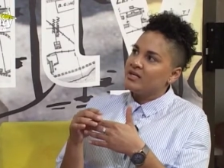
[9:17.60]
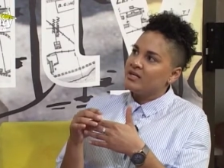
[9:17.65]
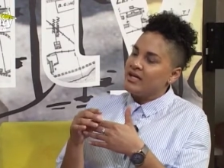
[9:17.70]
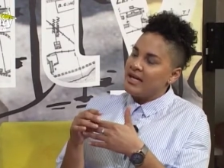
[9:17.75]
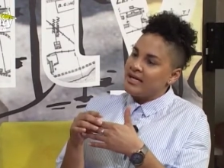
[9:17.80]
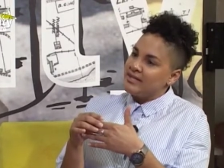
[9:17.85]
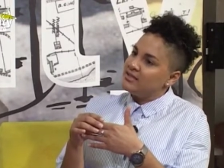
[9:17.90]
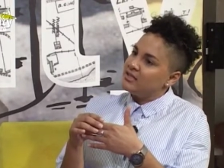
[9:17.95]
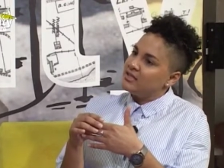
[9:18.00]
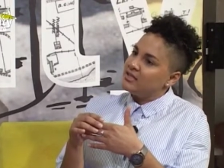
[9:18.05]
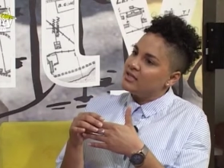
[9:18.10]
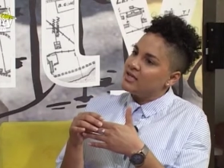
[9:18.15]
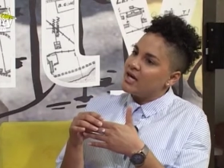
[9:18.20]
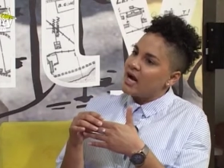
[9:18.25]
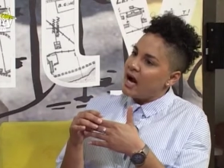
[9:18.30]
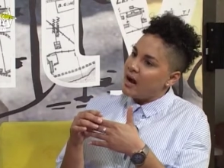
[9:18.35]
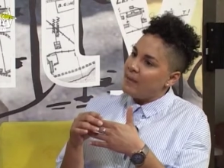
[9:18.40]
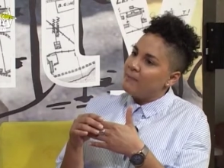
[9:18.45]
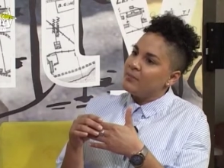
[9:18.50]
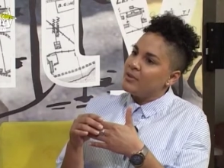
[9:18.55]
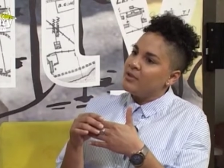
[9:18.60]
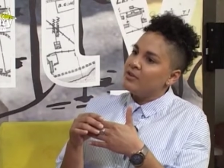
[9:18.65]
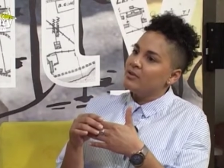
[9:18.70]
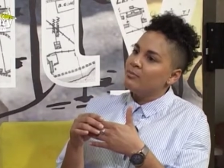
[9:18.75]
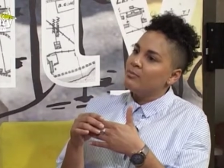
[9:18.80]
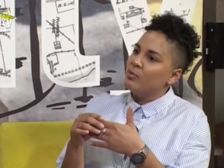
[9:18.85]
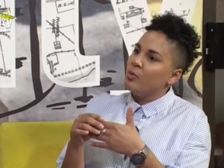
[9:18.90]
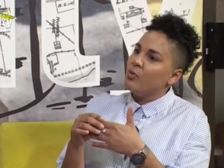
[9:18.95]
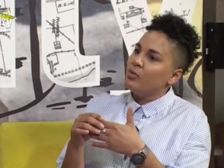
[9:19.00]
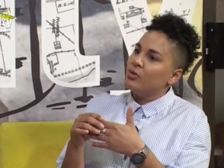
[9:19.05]
getting up in the
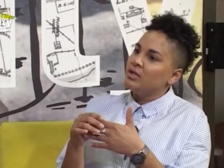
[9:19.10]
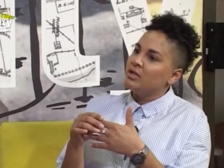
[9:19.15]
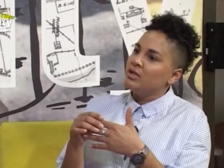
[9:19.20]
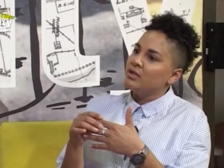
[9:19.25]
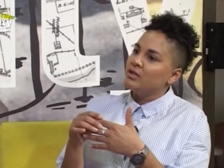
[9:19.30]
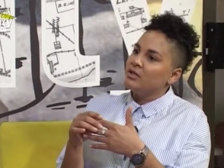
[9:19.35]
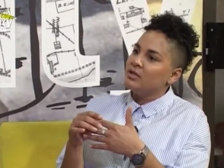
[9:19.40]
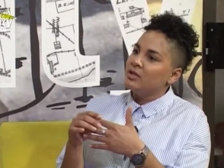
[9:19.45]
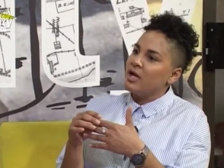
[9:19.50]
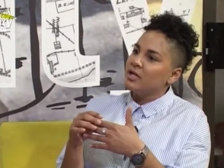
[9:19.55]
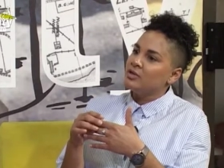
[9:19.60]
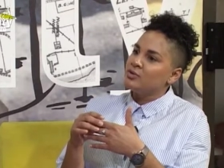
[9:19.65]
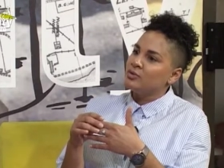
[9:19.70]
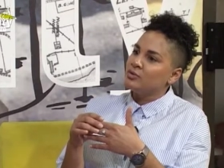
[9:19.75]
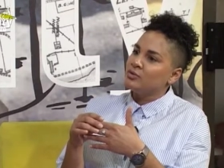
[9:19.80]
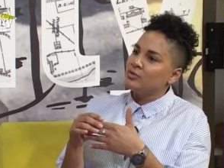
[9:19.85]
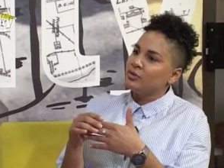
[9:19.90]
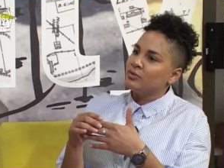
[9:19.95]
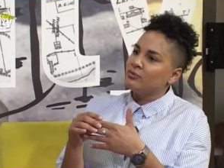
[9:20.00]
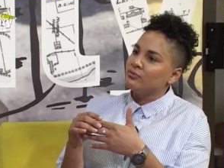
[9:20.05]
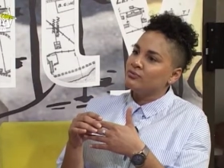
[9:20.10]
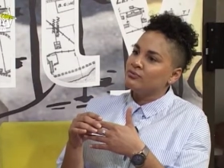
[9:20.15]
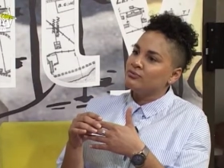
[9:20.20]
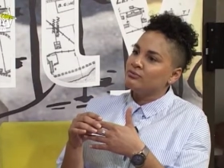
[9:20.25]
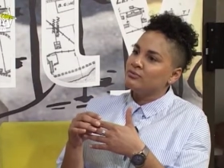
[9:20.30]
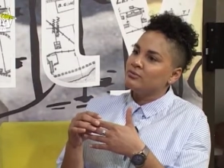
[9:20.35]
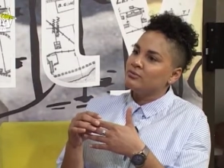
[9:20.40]
morning and sort of,